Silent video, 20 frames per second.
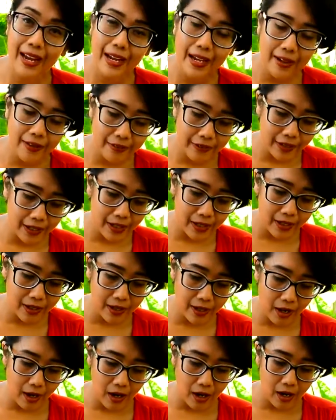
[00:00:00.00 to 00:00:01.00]
have
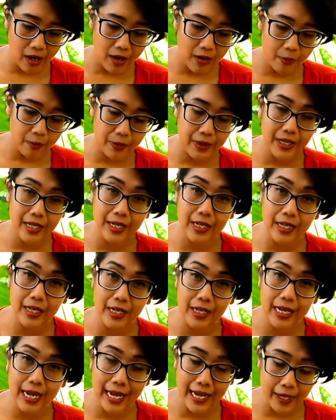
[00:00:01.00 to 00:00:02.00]
here are
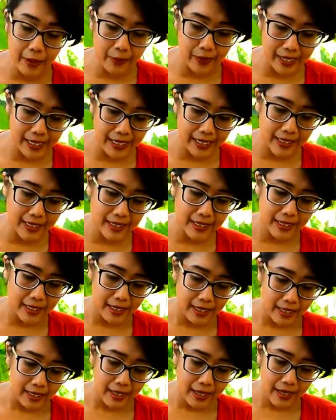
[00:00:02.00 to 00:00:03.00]
pea eggplants,
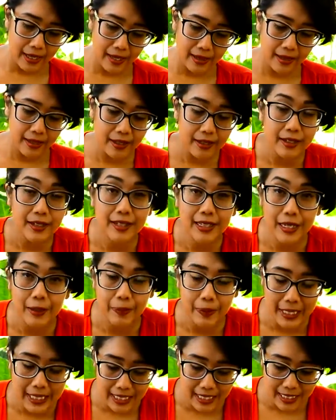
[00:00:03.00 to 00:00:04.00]
and they look like
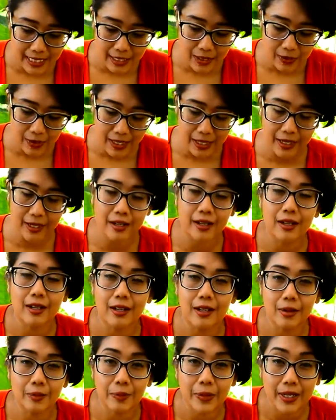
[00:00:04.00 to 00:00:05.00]
peas, that's why they call
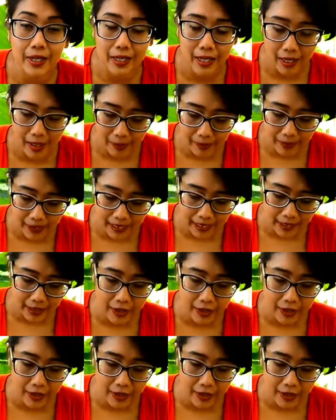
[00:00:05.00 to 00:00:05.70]
it pea eggplant.